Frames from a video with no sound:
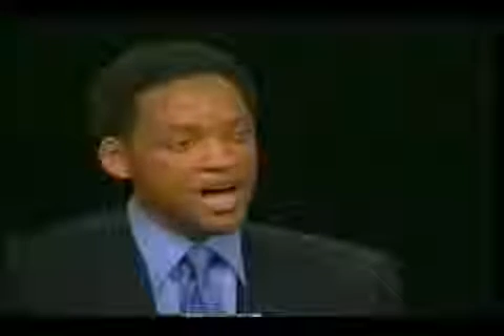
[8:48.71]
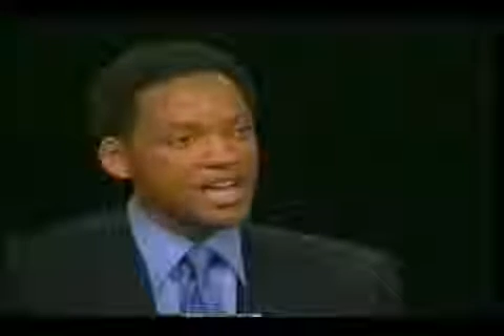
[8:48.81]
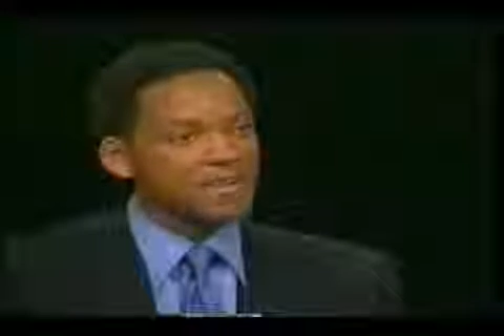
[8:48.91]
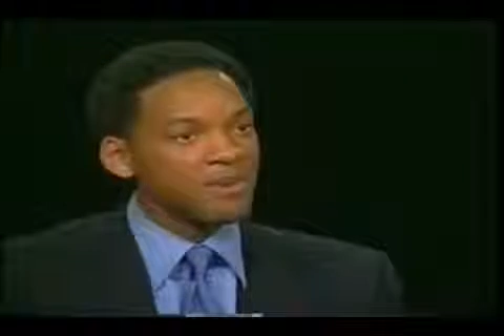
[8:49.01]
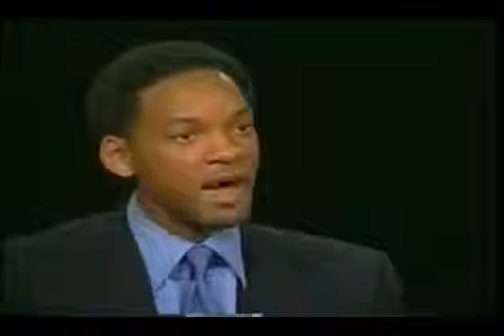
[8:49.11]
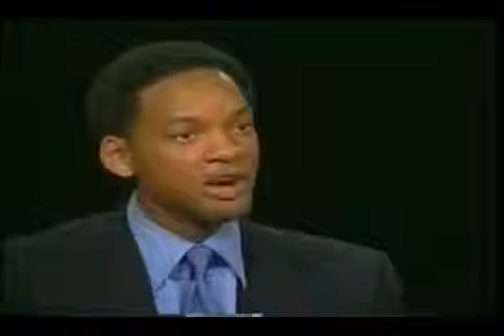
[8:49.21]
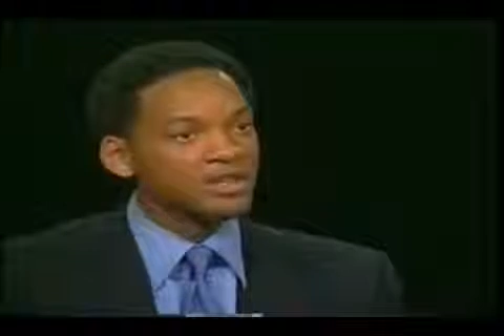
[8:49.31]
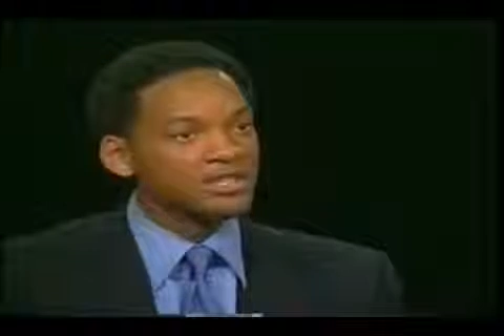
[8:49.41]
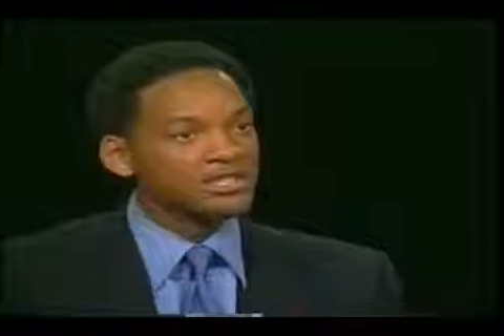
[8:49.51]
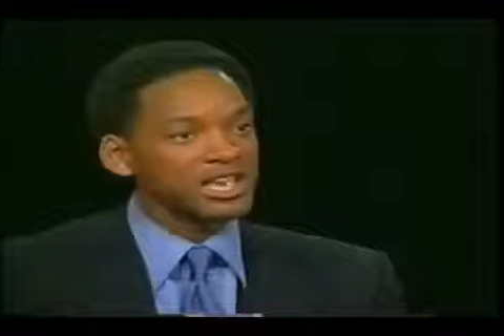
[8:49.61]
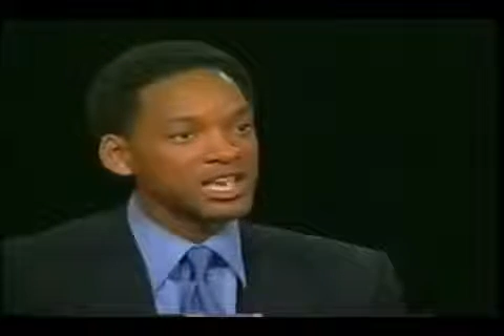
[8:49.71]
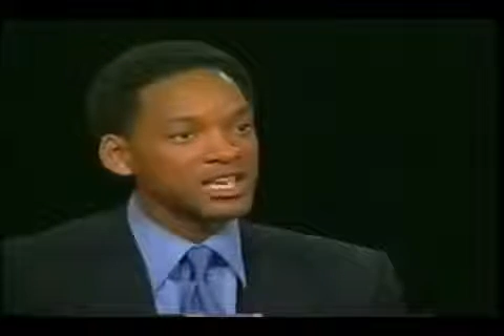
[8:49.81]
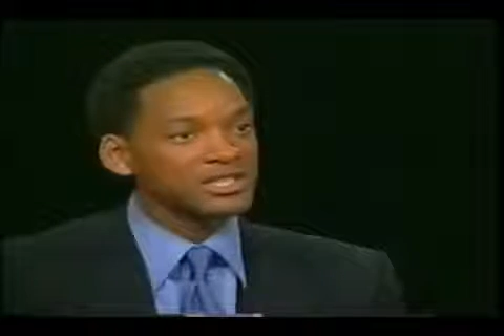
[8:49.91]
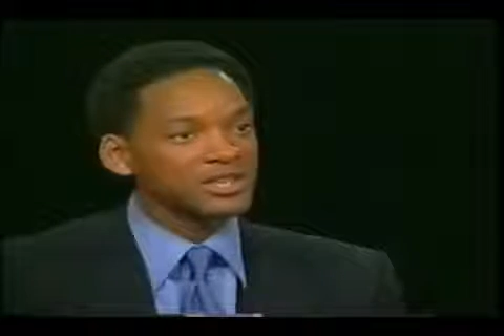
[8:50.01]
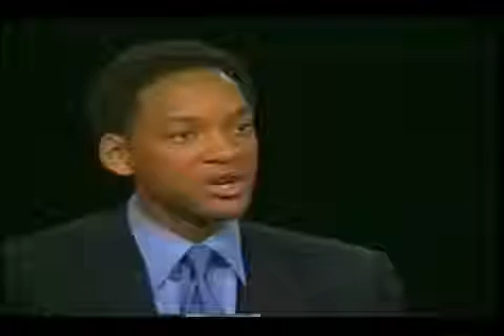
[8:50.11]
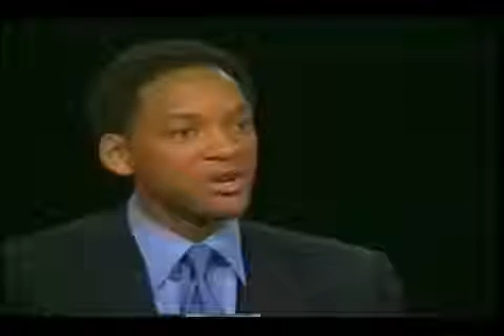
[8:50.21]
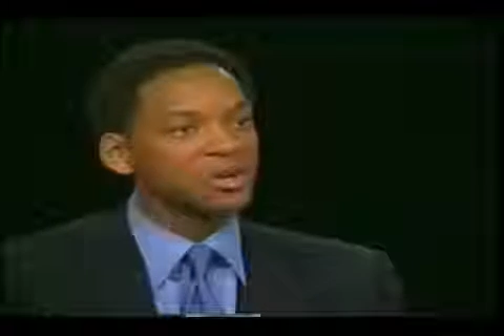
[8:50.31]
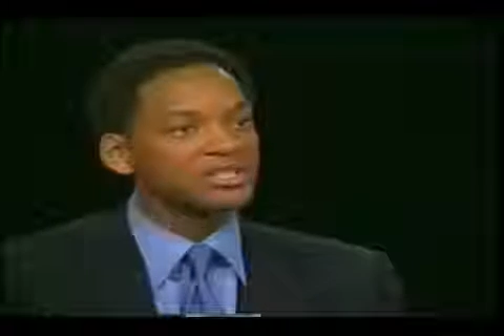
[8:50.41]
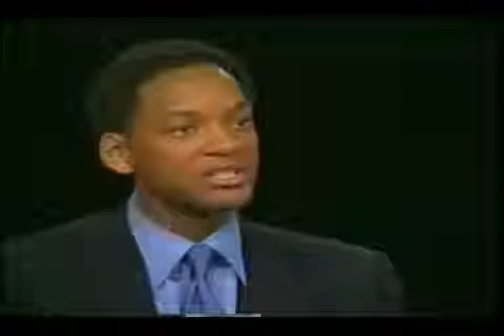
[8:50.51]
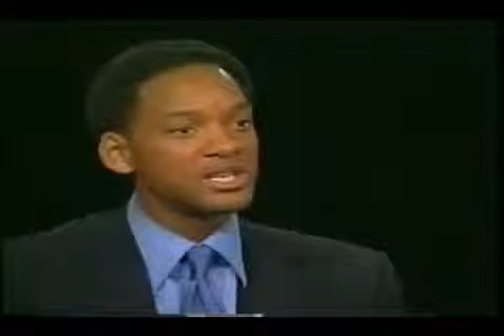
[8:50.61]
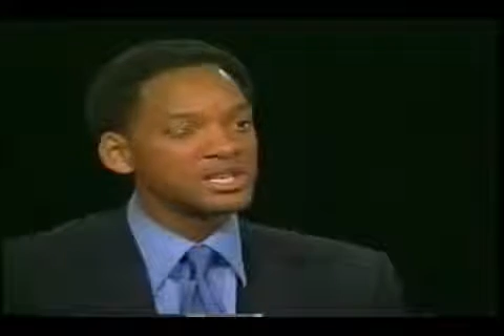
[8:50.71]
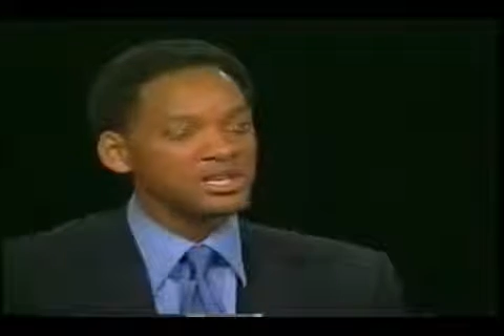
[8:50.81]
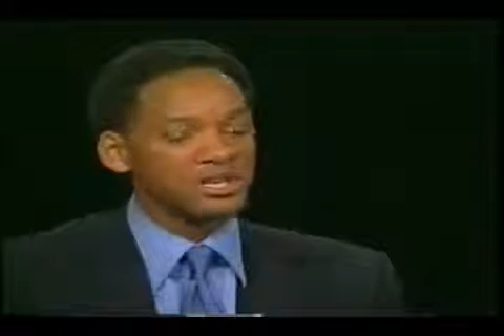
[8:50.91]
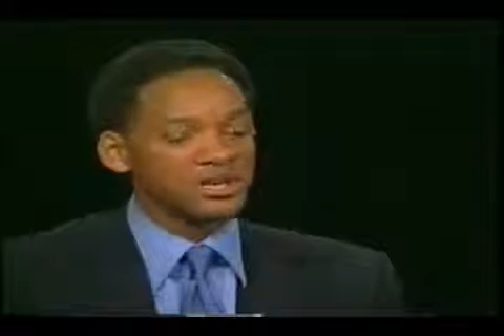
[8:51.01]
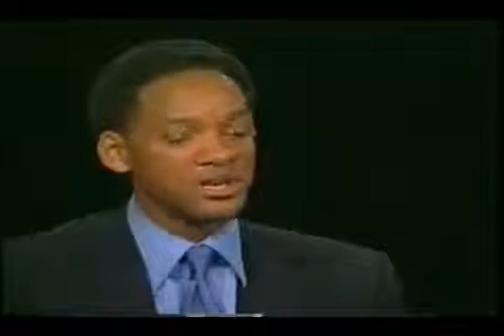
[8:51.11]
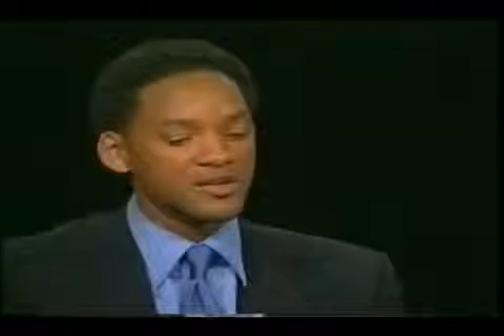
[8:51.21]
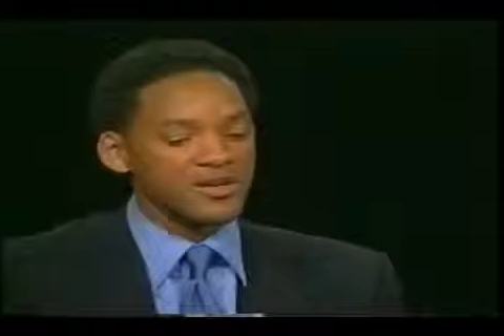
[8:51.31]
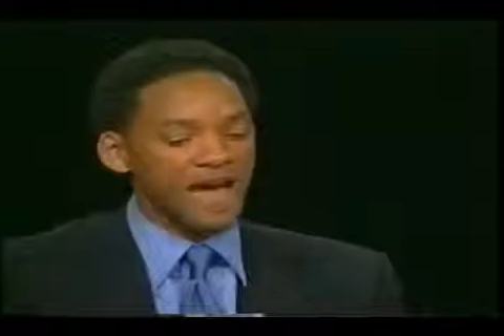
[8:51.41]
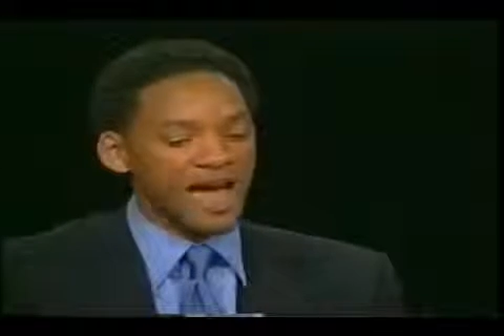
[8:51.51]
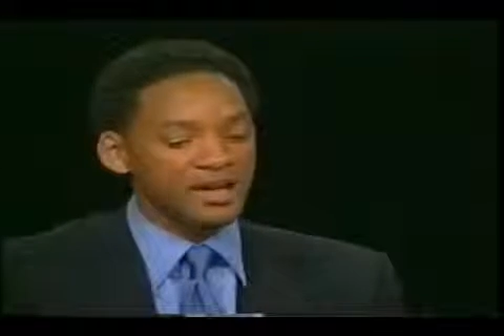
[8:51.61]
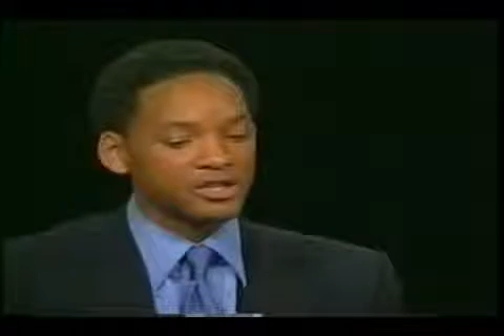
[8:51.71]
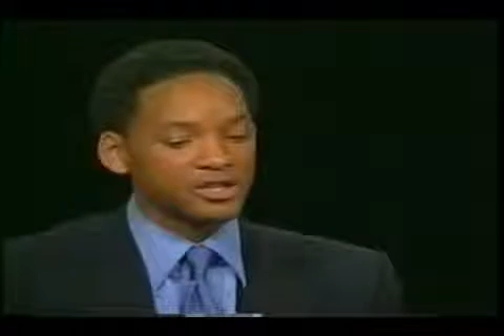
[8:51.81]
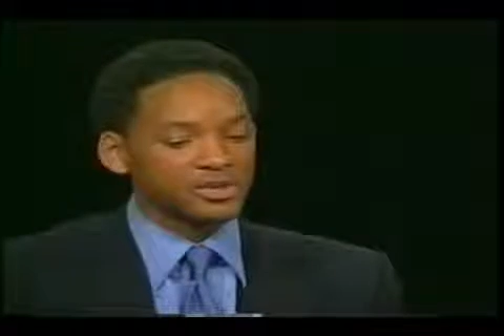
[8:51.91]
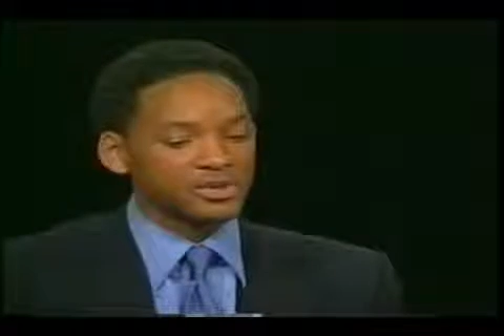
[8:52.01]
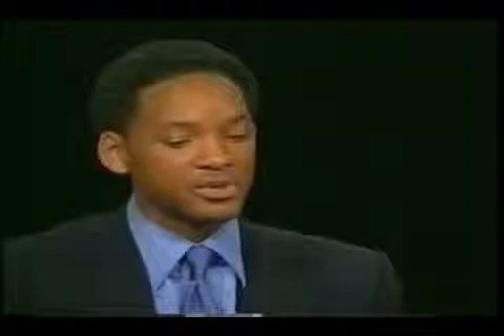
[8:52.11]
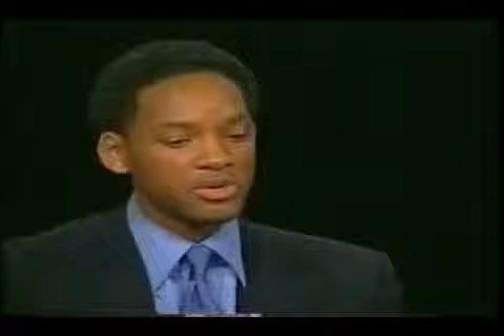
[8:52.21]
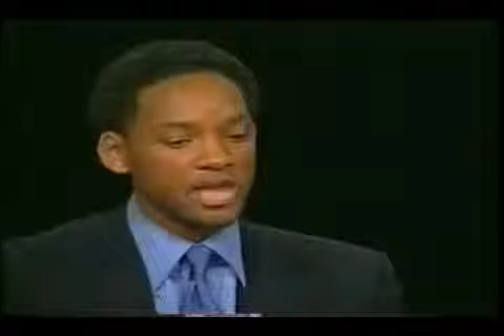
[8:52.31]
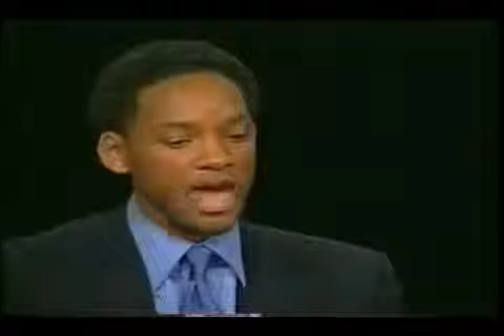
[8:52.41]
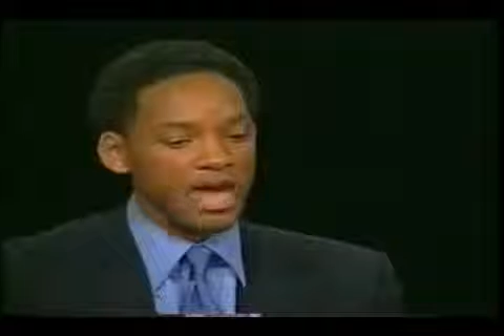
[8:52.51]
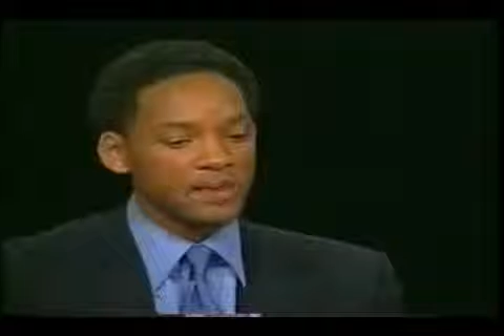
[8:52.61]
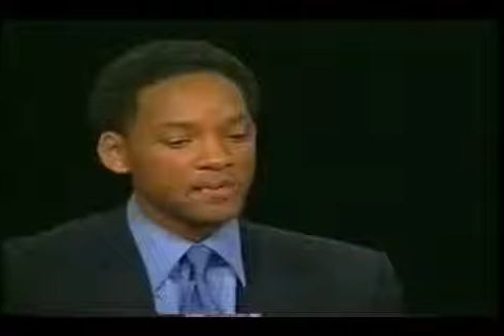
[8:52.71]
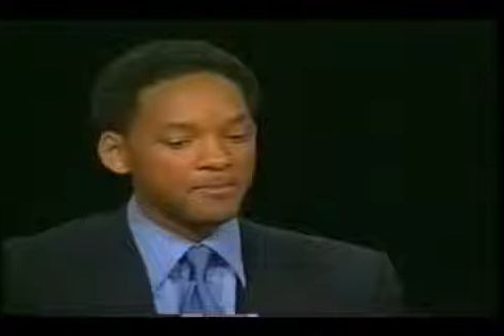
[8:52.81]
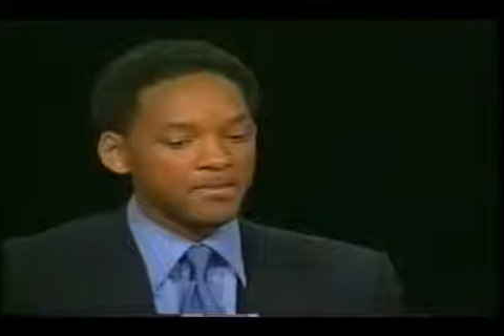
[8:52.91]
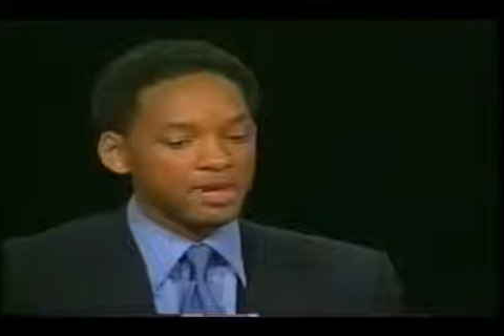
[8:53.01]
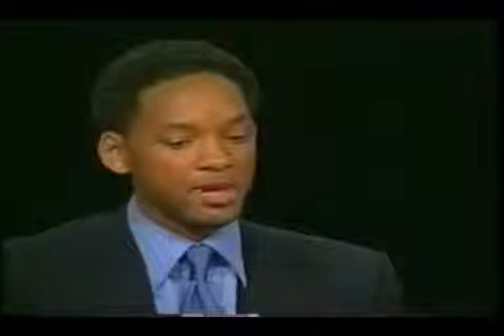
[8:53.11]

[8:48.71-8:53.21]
in, my, in my early days was the, the attitude that